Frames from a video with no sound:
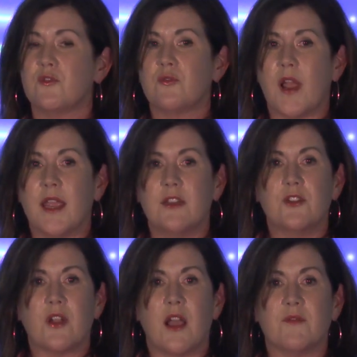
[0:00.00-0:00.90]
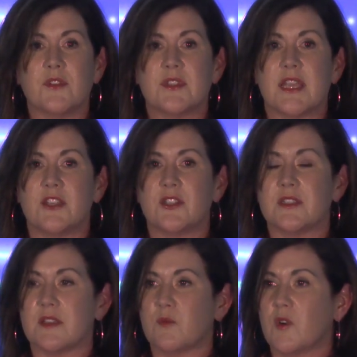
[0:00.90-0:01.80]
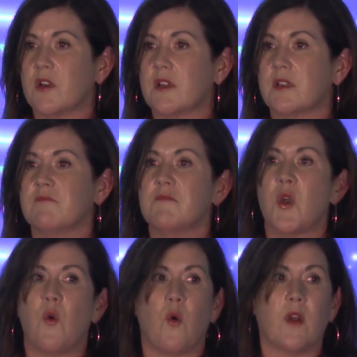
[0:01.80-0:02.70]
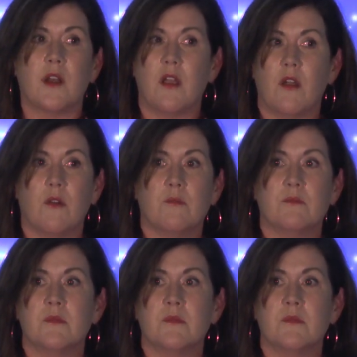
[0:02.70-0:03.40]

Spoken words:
Try it in your conversations at work or at home.